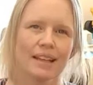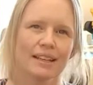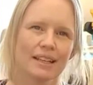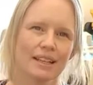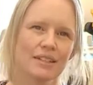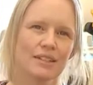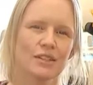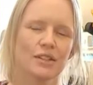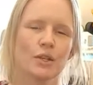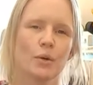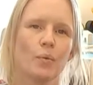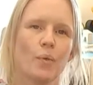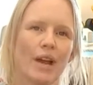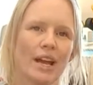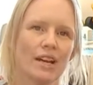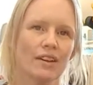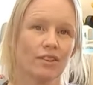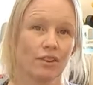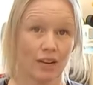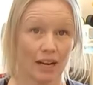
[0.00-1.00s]
This is a
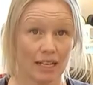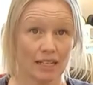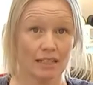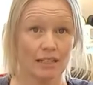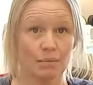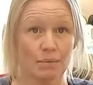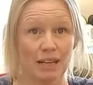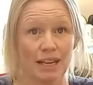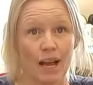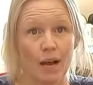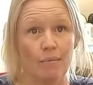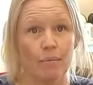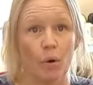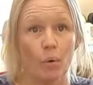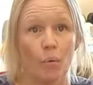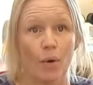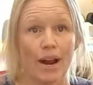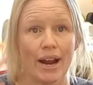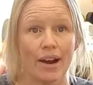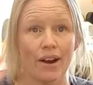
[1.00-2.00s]
way for us to become
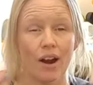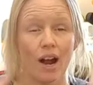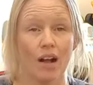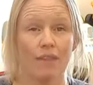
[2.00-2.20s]
aware